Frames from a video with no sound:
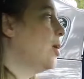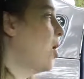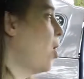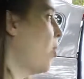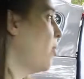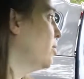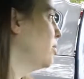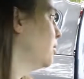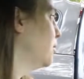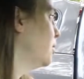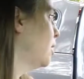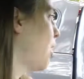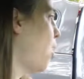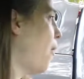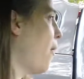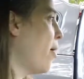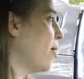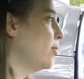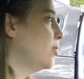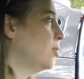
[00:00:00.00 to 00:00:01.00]
Ants,
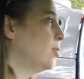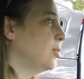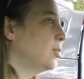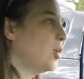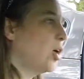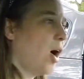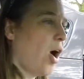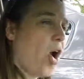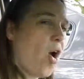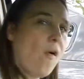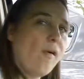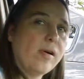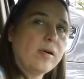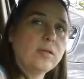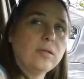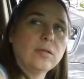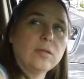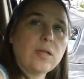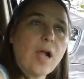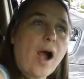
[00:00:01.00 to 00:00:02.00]
that's all. They're nature.
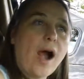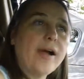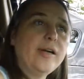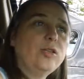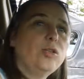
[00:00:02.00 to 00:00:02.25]
They're all over the